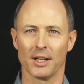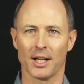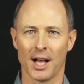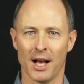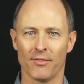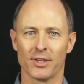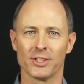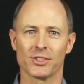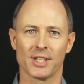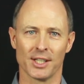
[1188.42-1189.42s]

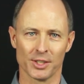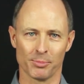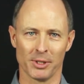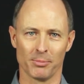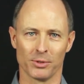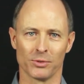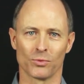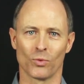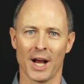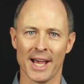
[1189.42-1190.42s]
Confident salespeople
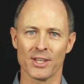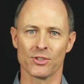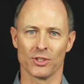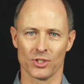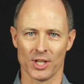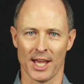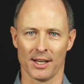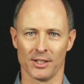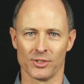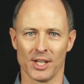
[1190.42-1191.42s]
rise to the
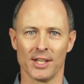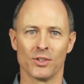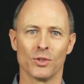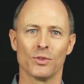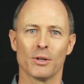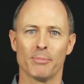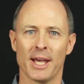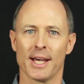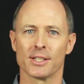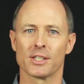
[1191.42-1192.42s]
challenge and do their
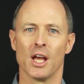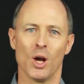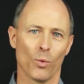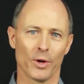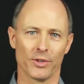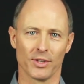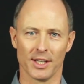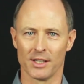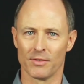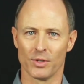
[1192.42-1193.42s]
best whether the
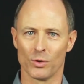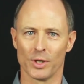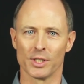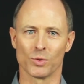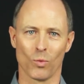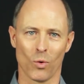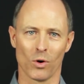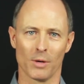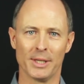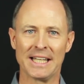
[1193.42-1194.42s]
interviewer is
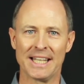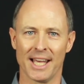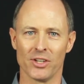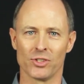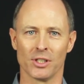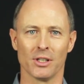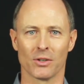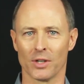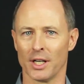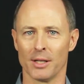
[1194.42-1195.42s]
warm and engaging
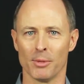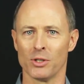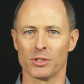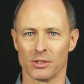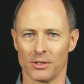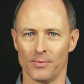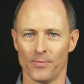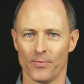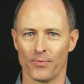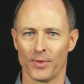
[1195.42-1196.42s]
or unemotional.
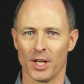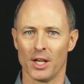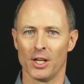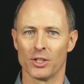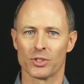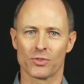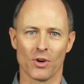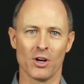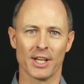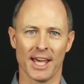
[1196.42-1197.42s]

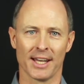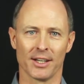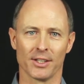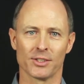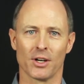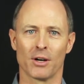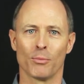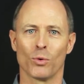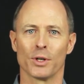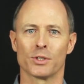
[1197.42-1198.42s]
Strong candidates are
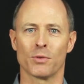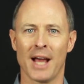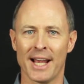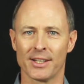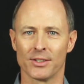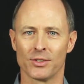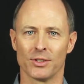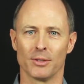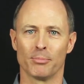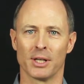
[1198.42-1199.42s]
more attractive to
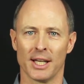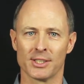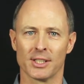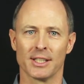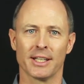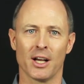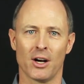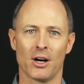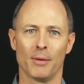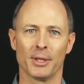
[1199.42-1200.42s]
the pleasantly
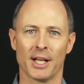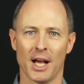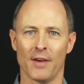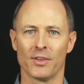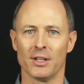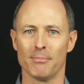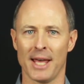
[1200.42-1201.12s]
calm and confident